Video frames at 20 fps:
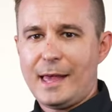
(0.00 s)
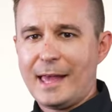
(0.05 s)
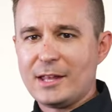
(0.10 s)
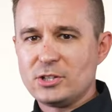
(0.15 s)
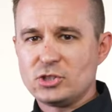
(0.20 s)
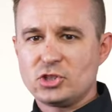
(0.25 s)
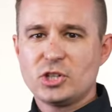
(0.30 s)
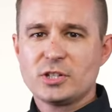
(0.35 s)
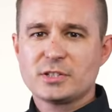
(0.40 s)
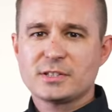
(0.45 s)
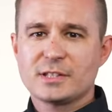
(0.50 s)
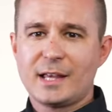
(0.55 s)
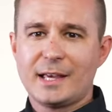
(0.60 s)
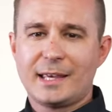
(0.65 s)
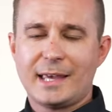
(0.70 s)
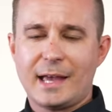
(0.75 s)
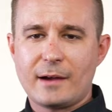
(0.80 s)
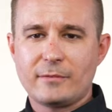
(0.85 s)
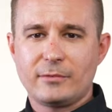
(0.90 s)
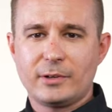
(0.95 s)
And just
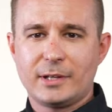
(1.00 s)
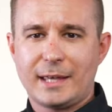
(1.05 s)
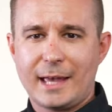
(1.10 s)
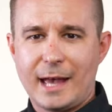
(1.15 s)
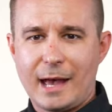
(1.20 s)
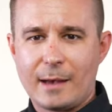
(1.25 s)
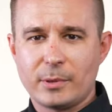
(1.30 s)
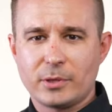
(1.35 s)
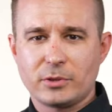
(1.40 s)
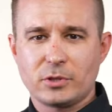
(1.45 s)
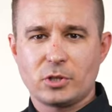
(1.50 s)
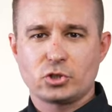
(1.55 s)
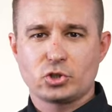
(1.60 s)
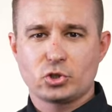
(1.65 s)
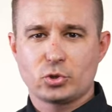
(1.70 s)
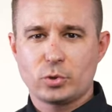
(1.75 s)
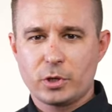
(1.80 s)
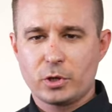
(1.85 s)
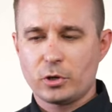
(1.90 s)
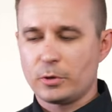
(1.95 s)
like every Cabot, the
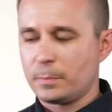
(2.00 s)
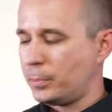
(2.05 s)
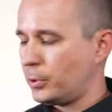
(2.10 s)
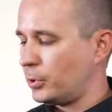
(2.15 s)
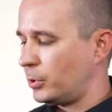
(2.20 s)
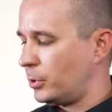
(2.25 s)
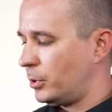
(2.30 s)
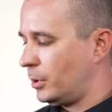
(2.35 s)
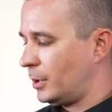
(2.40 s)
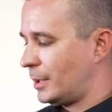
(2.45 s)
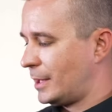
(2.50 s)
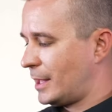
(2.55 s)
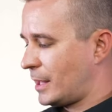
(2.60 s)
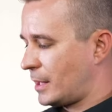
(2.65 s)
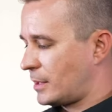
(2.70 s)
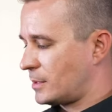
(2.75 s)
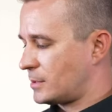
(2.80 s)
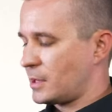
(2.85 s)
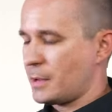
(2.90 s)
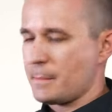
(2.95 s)
trigger pull
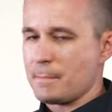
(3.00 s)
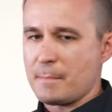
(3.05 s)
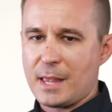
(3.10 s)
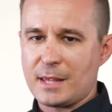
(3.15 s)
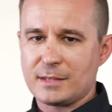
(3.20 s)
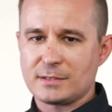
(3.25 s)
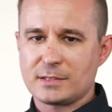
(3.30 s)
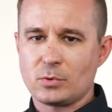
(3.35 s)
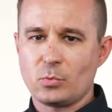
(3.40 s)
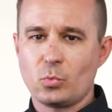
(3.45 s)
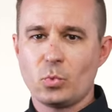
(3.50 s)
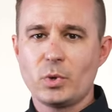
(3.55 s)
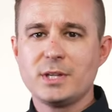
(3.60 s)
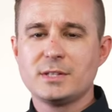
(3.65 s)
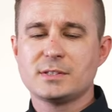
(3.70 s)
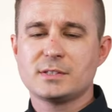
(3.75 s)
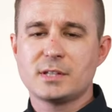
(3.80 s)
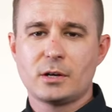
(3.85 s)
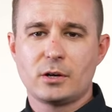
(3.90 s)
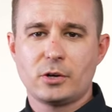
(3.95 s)
is amazing. We
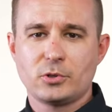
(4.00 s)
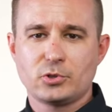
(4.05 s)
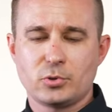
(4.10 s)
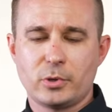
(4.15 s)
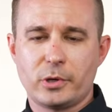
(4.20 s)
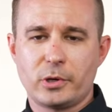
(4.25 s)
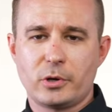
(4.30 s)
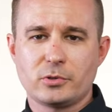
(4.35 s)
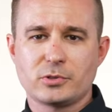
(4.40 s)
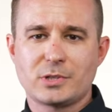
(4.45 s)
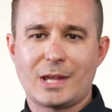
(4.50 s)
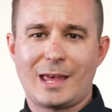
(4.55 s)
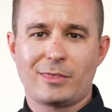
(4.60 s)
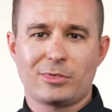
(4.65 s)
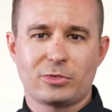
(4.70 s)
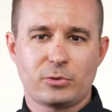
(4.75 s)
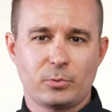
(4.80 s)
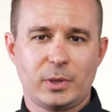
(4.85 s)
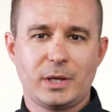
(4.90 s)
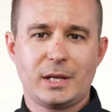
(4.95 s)
set our triggers at
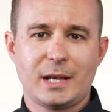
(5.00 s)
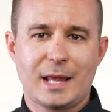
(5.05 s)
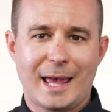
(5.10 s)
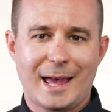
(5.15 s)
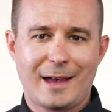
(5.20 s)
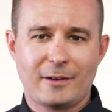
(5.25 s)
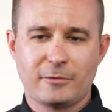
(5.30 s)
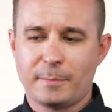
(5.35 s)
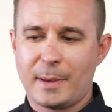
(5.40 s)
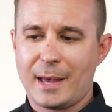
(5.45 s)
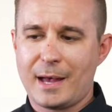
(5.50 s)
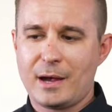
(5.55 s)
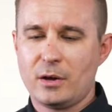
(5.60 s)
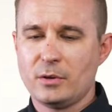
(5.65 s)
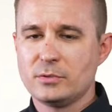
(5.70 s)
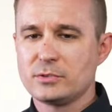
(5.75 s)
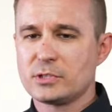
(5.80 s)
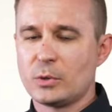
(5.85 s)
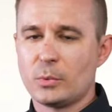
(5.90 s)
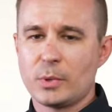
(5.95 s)
three and a half
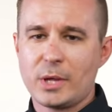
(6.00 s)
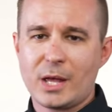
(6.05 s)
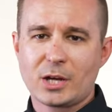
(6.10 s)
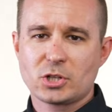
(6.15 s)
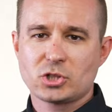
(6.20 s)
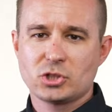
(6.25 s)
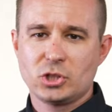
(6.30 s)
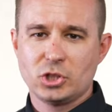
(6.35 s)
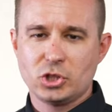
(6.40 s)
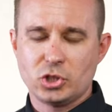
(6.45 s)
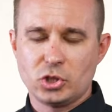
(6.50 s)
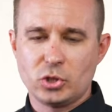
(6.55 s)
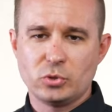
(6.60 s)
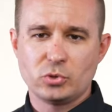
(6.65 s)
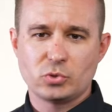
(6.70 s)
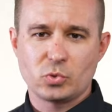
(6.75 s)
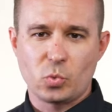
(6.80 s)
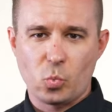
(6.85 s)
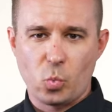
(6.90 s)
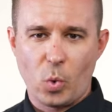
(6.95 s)
pounds and we actually
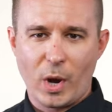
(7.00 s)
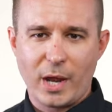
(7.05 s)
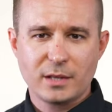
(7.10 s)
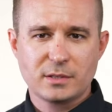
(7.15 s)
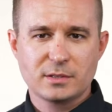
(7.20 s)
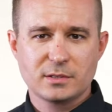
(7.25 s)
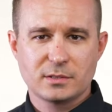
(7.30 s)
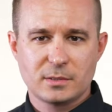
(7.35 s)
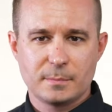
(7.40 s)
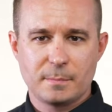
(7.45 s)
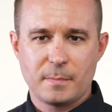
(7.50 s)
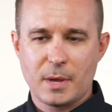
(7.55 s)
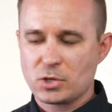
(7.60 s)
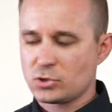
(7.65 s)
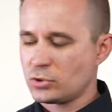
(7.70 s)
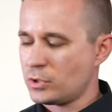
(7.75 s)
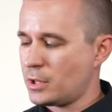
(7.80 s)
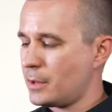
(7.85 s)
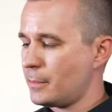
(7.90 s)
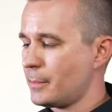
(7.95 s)
use weights to
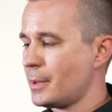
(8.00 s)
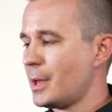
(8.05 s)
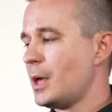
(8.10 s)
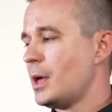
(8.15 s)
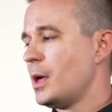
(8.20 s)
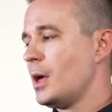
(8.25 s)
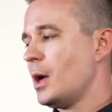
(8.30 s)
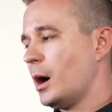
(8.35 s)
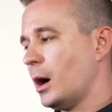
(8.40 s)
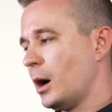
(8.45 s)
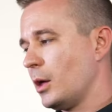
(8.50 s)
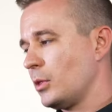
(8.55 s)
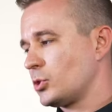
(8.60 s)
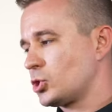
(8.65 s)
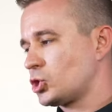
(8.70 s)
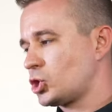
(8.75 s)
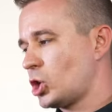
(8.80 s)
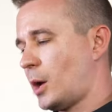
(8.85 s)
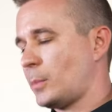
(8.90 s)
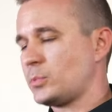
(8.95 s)
measure them. Other
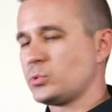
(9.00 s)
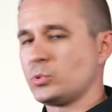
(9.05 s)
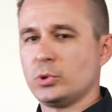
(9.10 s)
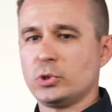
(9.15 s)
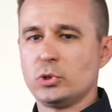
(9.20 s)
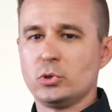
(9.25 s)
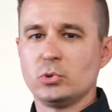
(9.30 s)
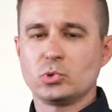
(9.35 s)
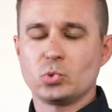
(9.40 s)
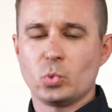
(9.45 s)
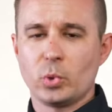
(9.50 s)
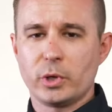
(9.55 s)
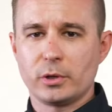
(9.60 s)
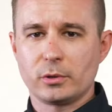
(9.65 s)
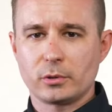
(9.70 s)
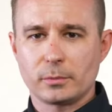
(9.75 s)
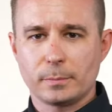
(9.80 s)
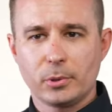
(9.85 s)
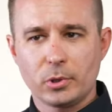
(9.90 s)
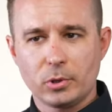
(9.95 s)
shops will use
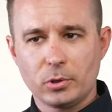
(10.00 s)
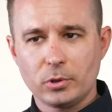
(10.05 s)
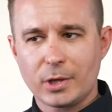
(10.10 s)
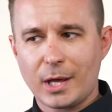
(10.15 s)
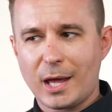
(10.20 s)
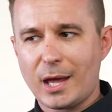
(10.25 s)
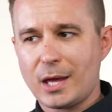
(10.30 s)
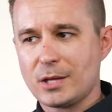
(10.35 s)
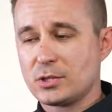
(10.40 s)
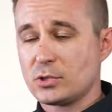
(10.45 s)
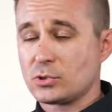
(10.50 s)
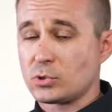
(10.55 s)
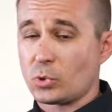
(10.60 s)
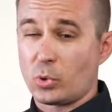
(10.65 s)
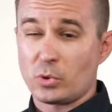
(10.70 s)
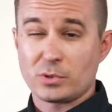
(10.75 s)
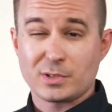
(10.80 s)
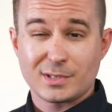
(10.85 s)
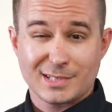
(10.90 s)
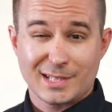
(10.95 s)
Wheeler pull gauges
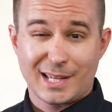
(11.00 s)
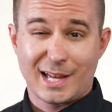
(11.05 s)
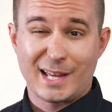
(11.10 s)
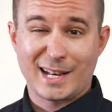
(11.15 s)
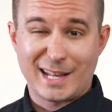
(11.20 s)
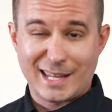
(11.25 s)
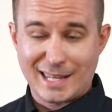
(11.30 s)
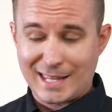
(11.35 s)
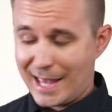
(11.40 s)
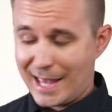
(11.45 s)
or just kind of